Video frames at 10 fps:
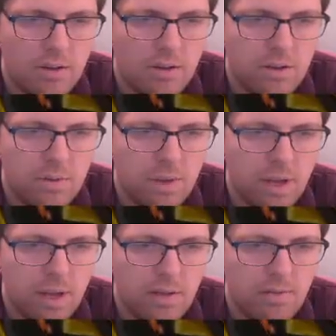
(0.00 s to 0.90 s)
do we
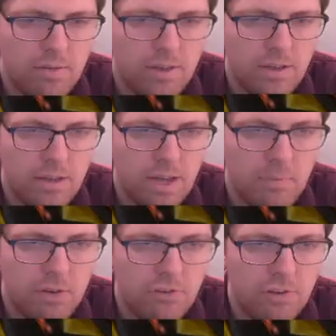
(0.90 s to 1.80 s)
have the
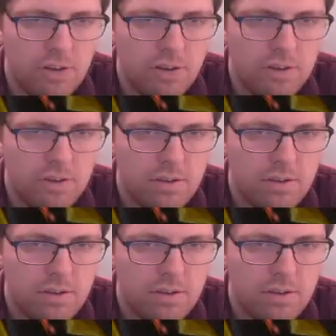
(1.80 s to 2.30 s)
damage shield?